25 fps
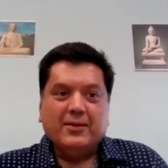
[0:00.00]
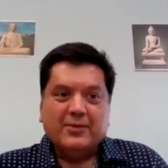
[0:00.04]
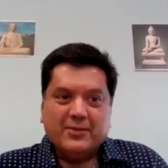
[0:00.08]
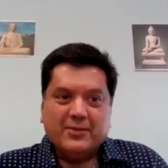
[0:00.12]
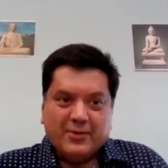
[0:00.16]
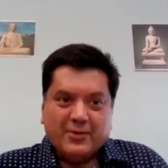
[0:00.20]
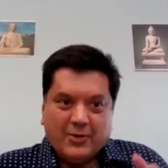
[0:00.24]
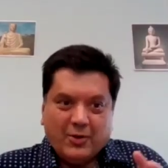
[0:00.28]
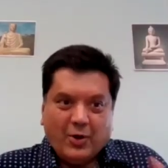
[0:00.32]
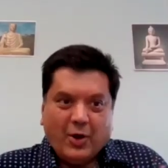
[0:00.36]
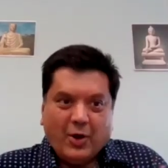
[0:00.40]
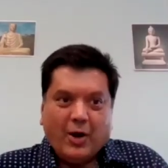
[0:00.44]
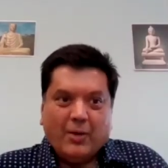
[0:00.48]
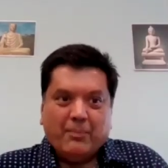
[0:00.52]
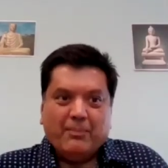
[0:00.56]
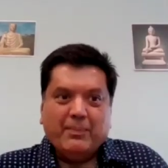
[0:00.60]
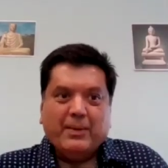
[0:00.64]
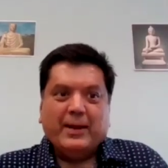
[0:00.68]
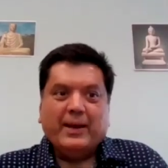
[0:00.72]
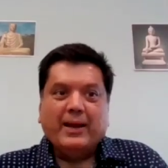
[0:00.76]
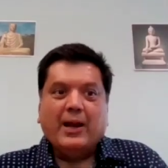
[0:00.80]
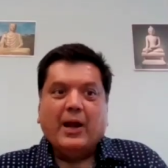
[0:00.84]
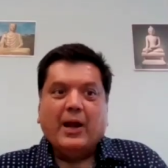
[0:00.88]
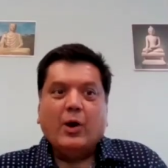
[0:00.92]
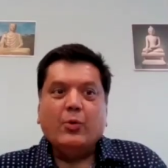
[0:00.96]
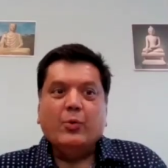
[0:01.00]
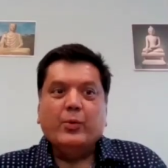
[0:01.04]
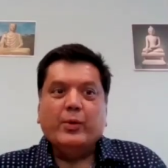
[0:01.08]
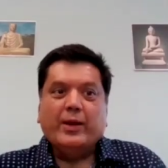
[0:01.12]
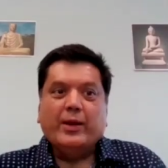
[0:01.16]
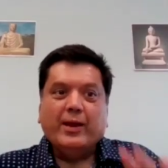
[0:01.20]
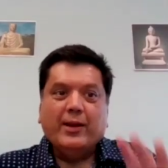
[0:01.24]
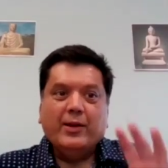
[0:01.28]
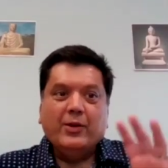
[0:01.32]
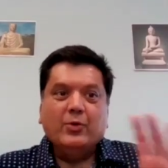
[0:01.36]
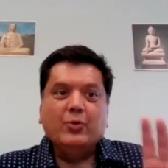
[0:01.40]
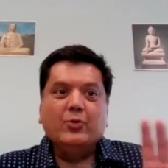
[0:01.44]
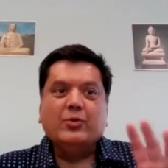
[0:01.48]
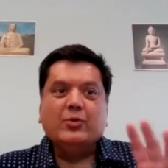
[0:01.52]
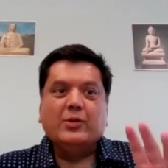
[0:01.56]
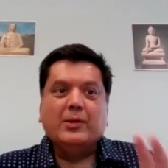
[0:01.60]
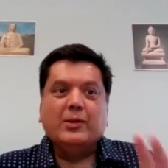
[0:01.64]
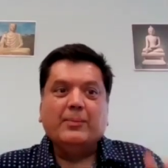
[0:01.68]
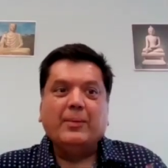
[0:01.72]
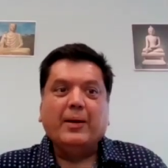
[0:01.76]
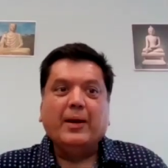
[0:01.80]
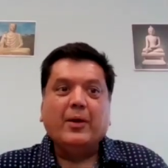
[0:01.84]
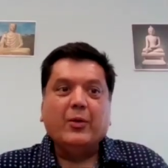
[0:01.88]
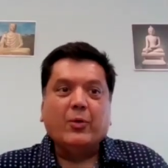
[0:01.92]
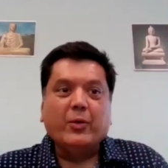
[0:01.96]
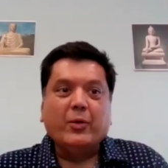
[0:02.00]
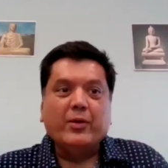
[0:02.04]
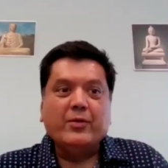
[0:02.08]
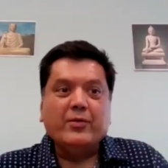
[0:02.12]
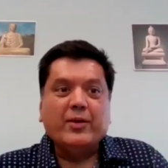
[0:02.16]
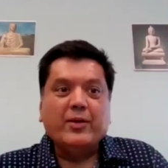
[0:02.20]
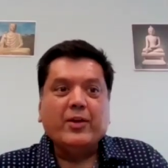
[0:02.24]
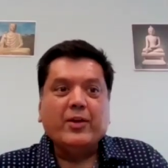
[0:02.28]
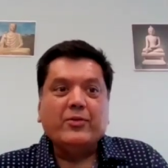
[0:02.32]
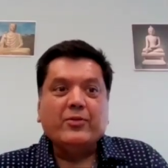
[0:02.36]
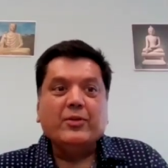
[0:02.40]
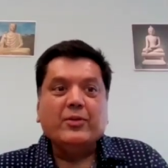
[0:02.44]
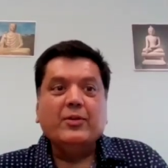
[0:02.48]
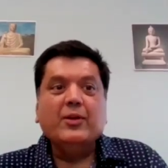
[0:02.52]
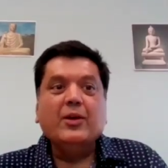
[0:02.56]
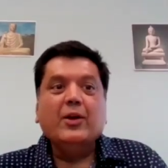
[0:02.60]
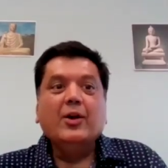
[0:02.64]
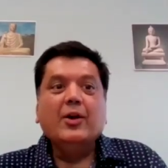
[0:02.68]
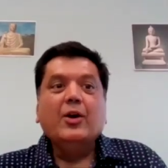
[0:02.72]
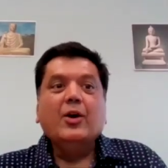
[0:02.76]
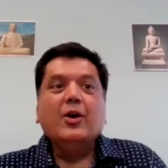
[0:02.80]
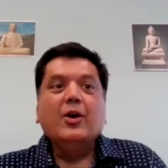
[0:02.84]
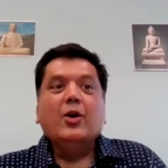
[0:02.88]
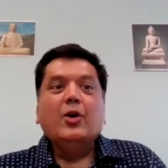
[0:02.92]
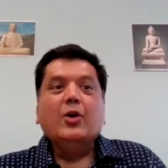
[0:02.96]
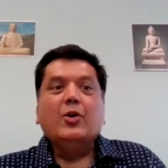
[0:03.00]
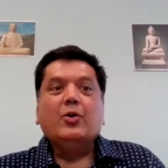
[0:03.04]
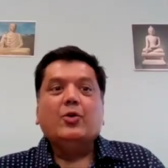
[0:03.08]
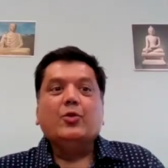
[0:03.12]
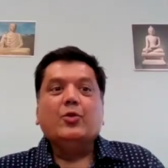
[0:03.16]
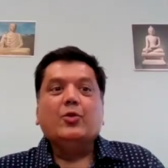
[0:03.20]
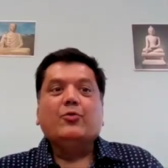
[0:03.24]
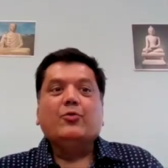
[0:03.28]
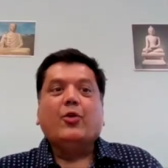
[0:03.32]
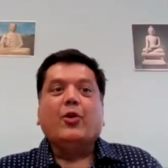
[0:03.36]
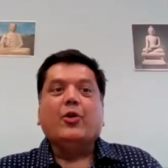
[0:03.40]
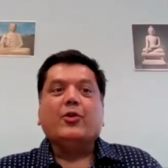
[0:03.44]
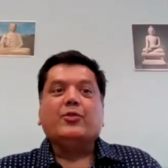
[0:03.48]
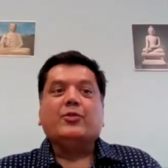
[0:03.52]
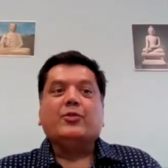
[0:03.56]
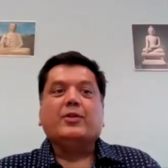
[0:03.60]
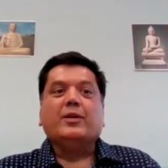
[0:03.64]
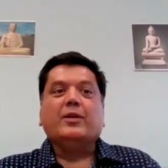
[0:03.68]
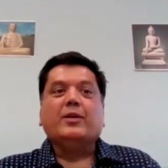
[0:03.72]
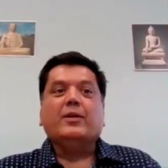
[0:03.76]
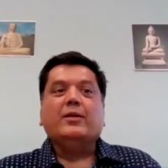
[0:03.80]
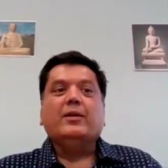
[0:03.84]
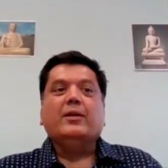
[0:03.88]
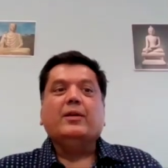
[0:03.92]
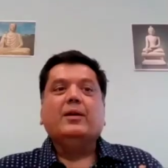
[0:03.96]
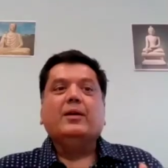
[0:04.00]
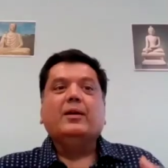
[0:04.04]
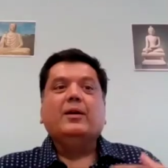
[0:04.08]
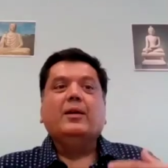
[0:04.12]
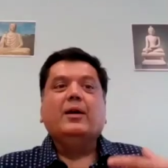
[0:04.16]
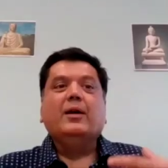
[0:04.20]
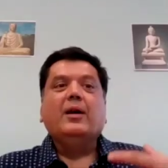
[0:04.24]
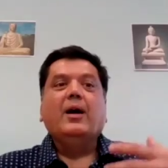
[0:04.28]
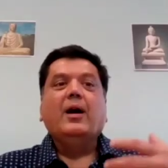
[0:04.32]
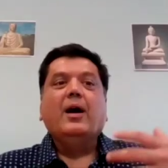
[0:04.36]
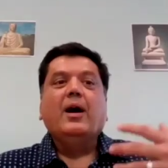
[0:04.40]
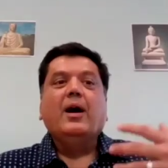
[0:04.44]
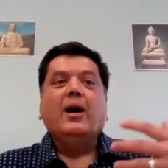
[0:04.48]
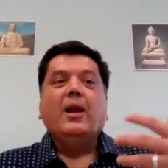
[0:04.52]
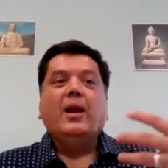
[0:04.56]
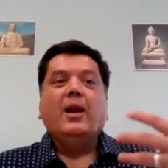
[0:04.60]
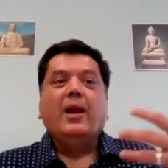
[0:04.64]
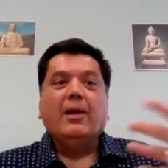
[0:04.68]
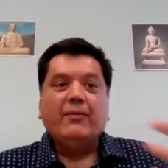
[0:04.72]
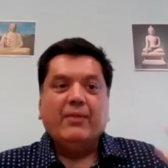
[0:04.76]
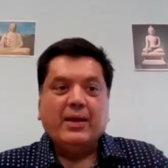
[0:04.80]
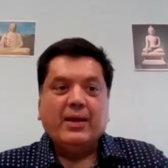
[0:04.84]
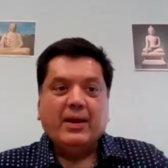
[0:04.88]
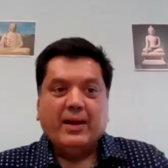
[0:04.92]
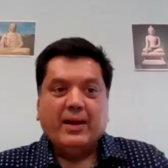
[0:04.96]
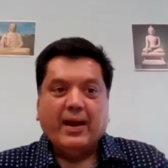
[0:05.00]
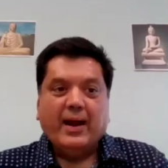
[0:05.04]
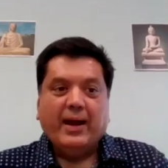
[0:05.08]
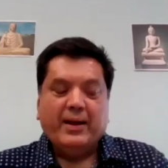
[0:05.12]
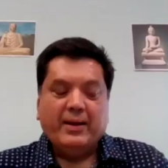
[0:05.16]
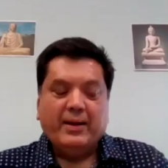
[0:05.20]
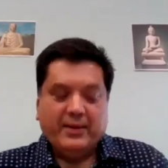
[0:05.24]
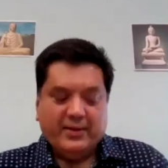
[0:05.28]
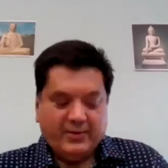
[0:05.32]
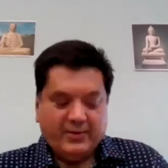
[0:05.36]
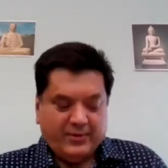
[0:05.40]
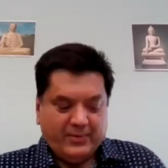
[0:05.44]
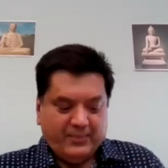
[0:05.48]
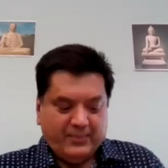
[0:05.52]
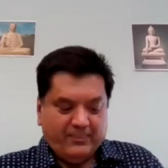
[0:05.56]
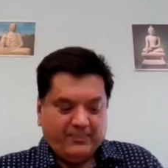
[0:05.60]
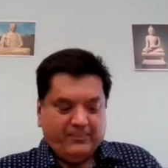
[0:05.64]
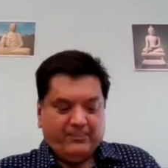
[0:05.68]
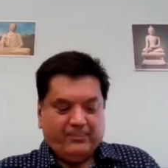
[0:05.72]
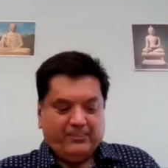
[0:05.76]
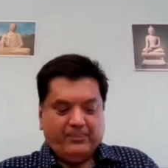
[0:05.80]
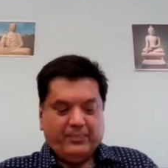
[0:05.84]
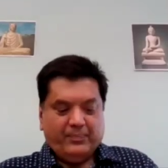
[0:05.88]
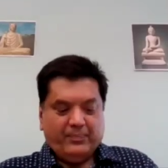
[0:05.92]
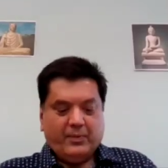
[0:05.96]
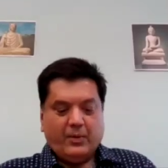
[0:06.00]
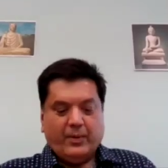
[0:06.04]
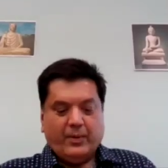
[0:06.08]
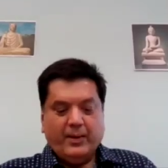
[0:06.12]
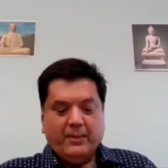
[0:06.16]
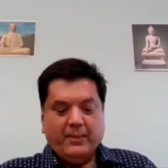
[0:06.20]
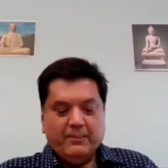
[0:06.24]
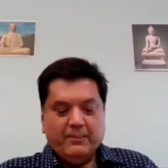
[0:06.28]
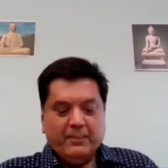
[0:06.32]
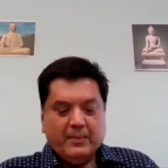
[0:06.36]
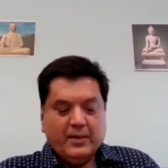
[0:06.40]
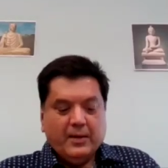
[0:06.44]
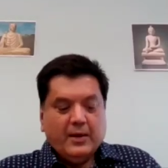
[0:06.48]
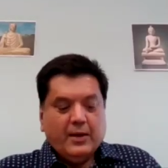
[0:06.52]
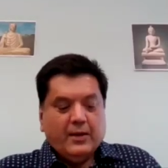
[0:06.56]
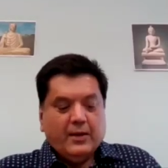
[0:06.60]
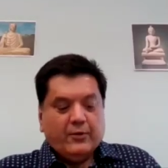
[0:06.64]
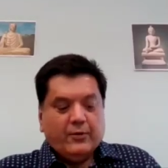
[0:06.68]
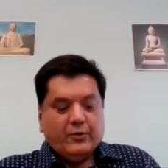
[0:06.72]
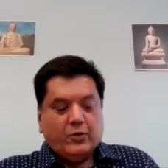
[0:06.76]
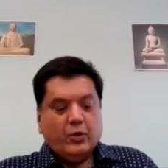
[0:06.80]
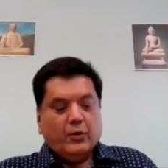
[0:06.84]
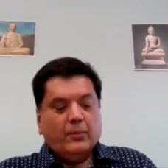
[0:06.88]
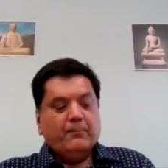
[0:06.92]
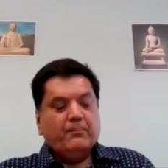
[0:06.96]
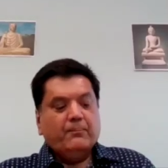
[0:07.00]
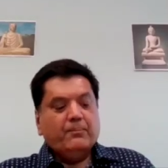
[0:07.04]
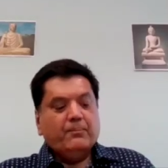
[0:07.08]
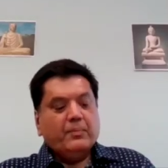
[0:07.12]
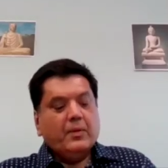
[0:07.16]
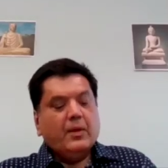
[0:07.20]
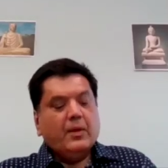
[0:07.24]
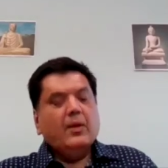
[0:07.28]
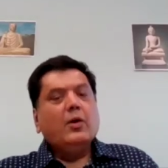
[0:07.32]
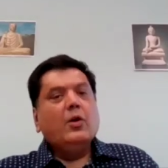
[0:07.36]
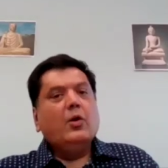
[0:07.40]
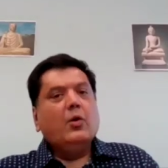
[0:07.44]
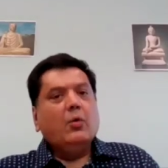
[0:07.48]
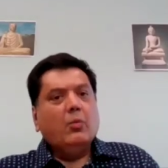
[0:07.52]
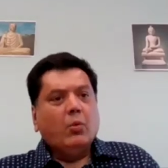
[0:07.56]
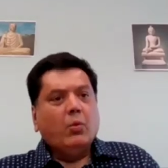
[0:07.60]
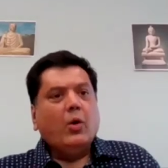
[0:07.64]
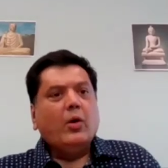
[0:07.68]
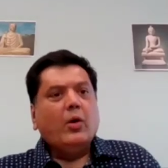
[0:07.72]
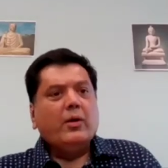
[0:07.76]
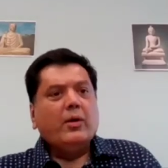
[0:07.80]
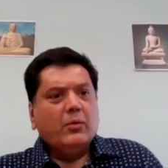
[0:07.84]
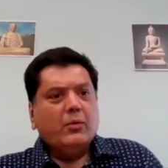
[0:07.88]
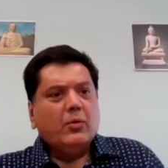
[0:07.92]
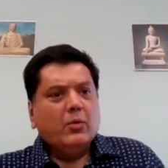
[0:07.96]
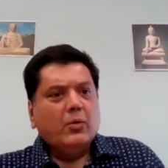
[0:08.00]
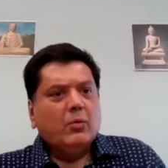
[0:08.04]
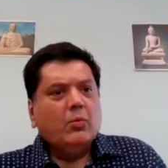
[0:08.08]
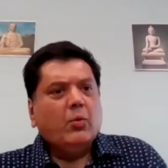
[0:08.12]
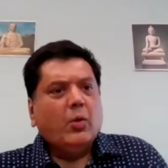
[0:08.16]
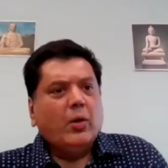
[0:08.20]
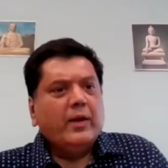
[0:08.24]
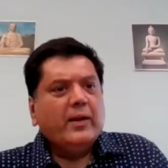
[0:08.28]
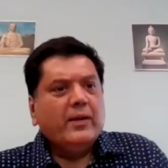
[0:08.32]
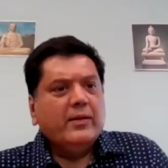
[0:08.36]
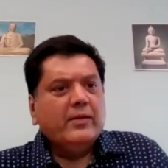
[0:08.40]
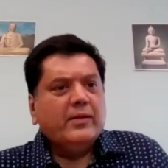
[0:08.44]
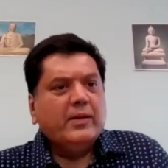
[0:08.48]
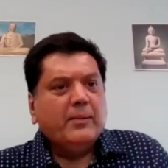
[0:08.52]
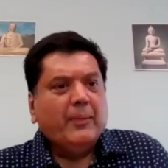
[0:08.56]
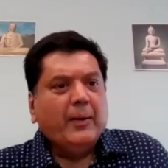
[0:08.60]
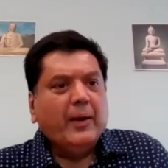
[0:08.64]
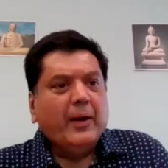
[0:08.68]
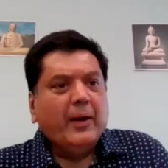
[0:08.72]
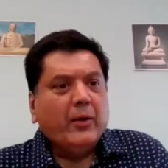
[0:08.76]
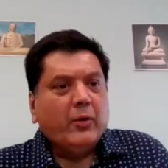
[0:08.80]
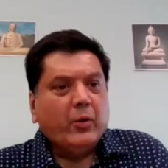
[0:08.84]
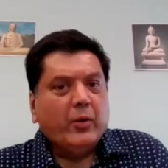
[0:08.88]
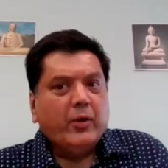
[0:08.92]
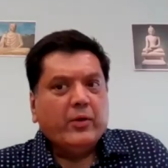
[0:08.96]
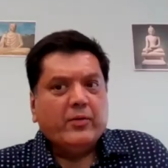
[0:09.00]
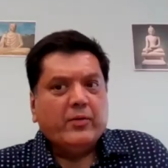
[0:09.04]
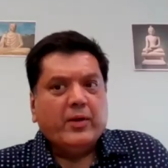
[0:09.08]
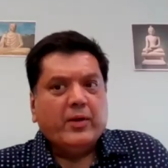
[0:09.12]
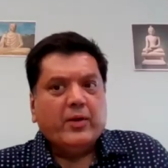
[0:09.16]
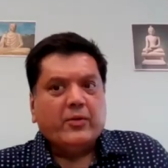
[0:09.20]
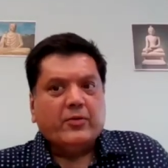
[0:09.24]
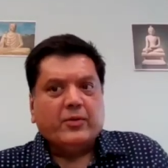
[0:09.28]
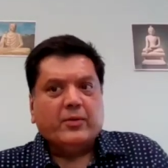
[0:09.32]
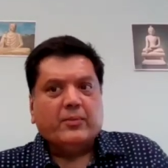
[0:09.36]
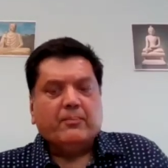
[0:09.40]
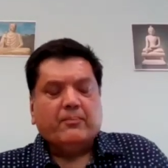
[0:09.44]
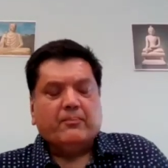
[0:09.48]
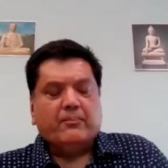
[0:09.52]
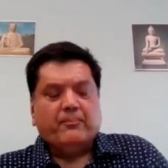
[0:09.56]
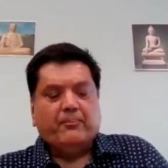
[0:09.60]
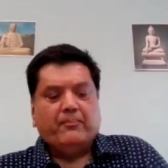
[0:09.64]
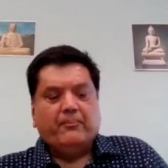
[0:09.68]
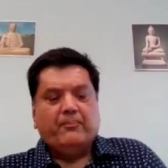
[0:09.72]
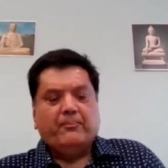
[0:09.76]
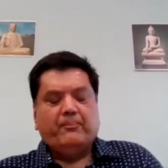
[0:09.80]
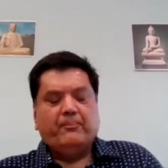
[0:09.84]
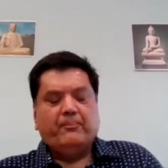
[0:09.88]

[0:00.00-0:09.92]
this topic and how we can use dependent origination to foster loving kindness. Okay, so what is dependent origination?